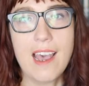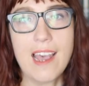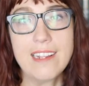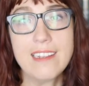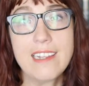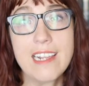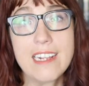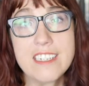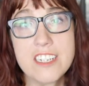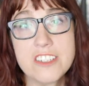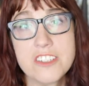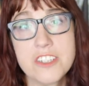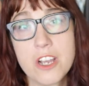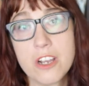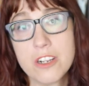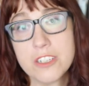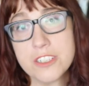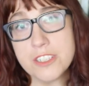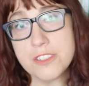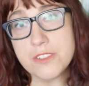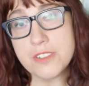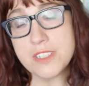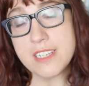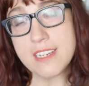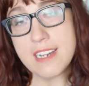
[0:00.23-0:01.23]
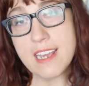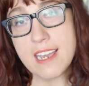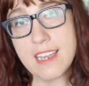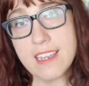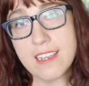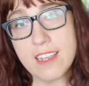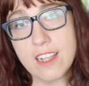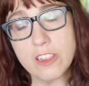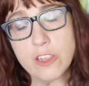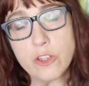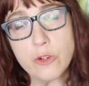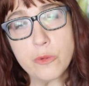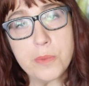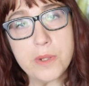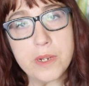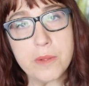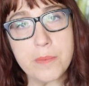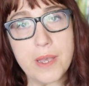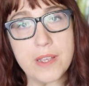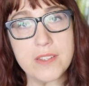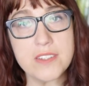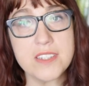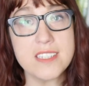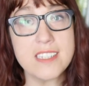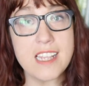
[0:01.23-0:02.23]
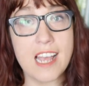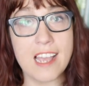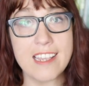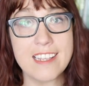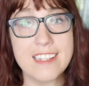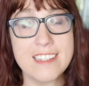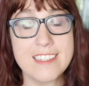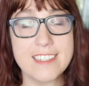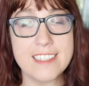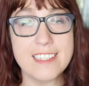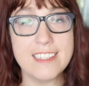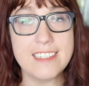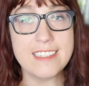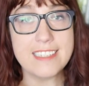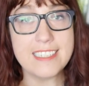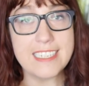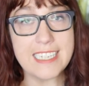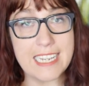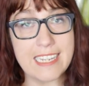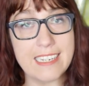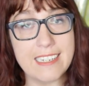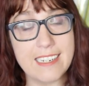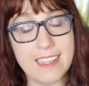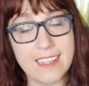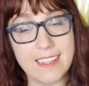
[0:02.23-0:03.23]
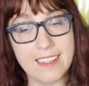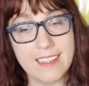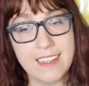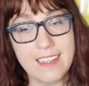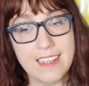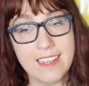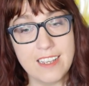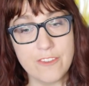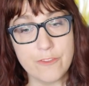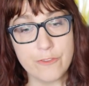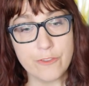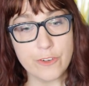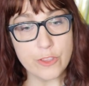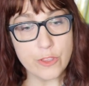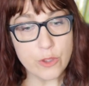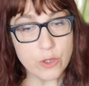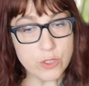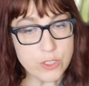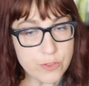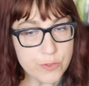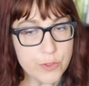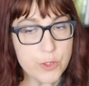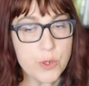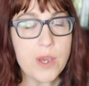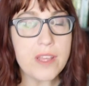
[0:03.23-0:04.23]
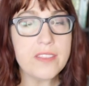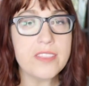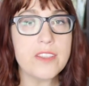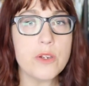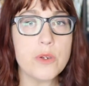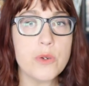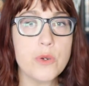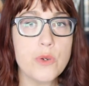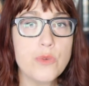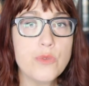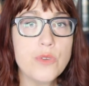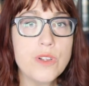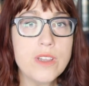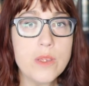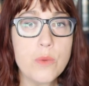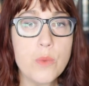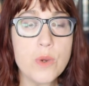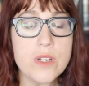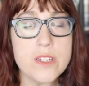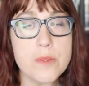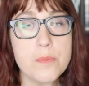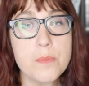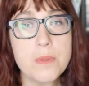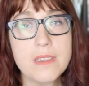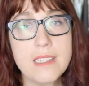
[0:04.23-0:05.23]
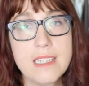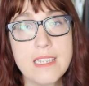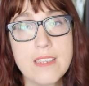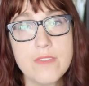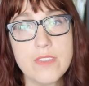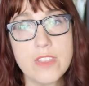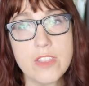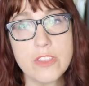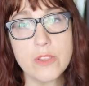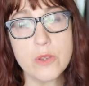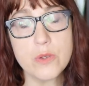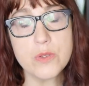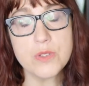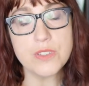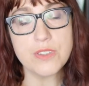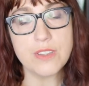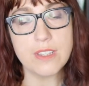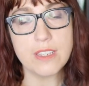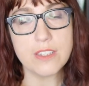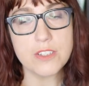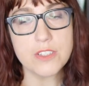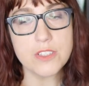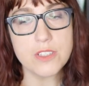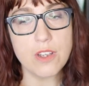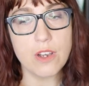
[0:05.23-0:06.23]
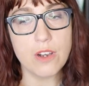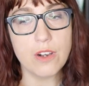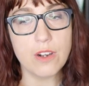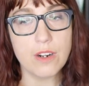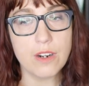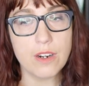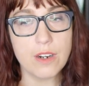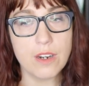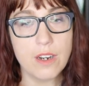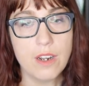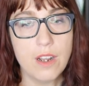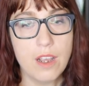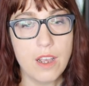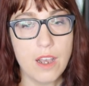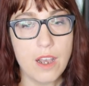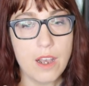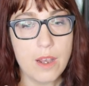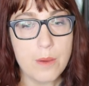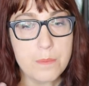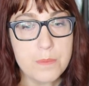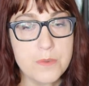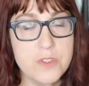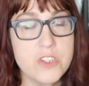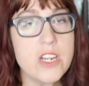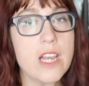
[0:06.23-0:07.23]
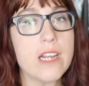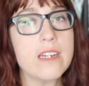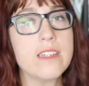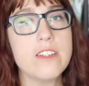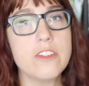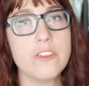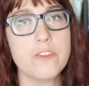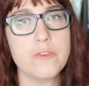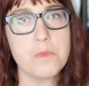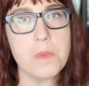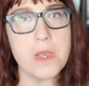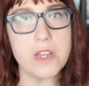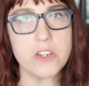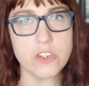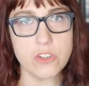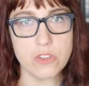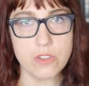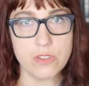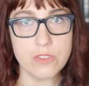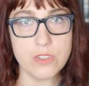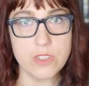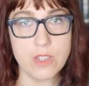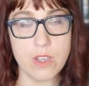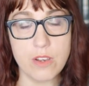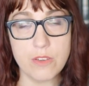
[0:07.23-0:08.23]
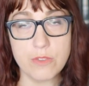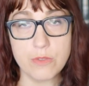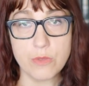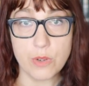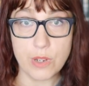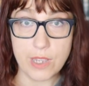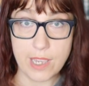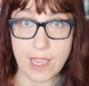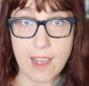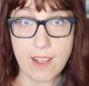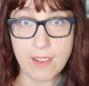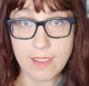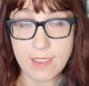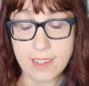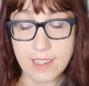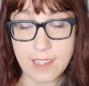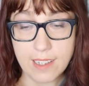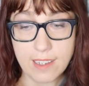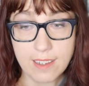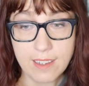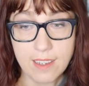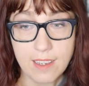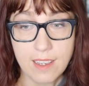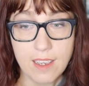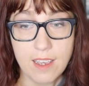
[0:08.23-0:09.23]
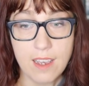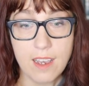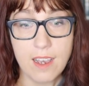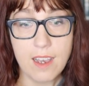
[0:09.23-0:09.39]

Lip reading: I'd like to talk to you today a little bit about science and data. For those of you out there who really want to believe that those things are objective measures of reality,